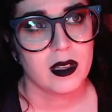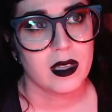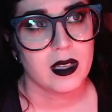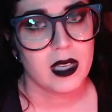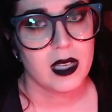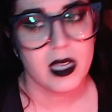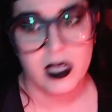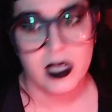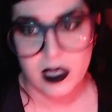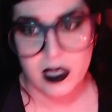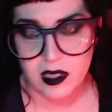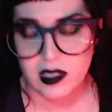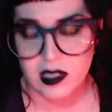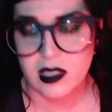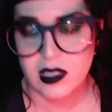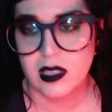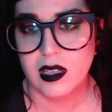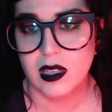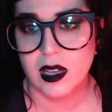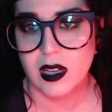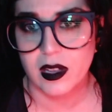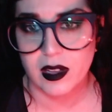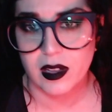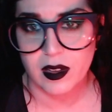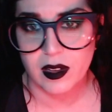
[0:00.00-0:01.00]
it is
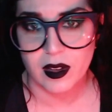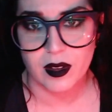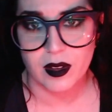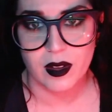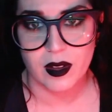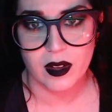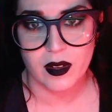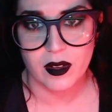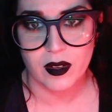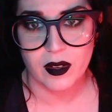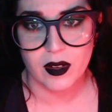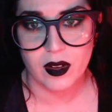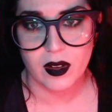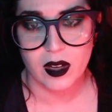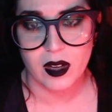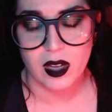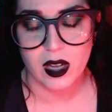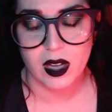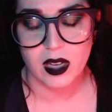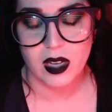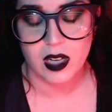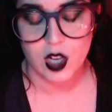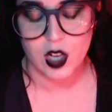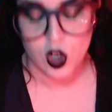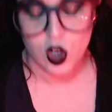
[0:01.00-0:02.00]
a,
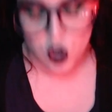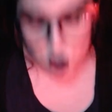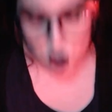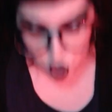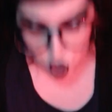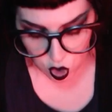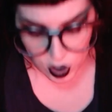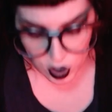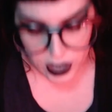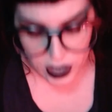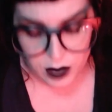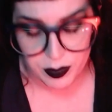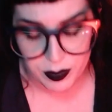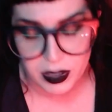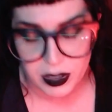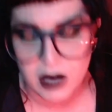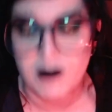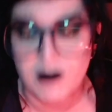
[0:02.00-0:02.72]
an incredibly